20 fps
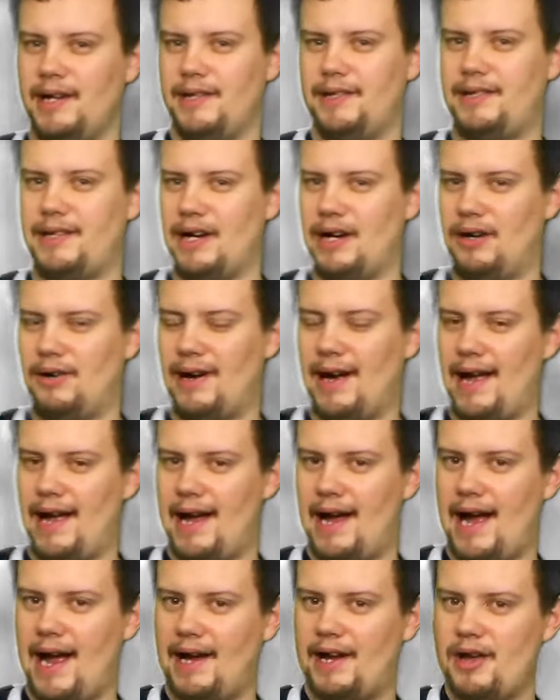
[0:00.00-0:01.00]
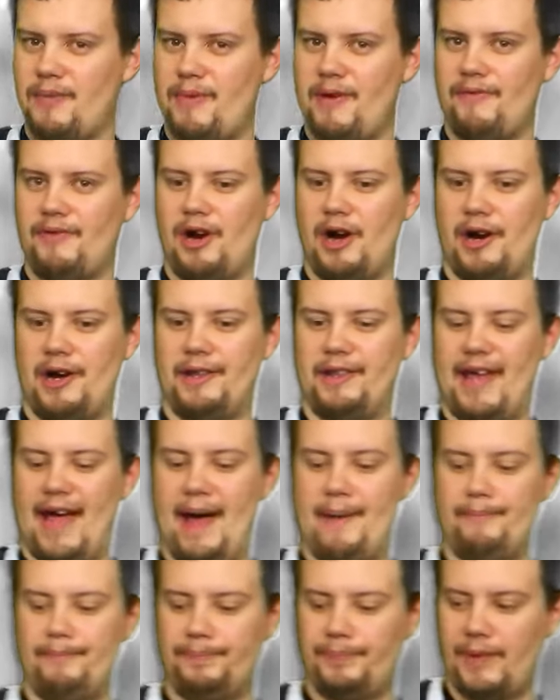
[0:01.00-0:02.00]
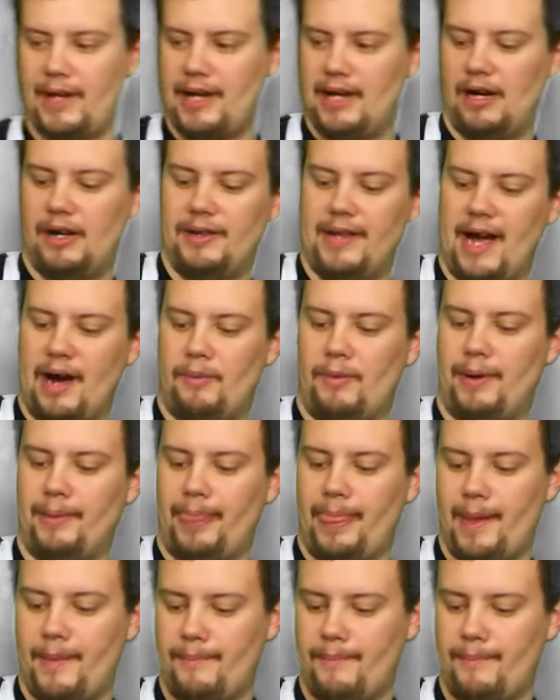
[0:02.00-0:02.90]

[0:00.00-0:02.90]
So I could be wrong on that one.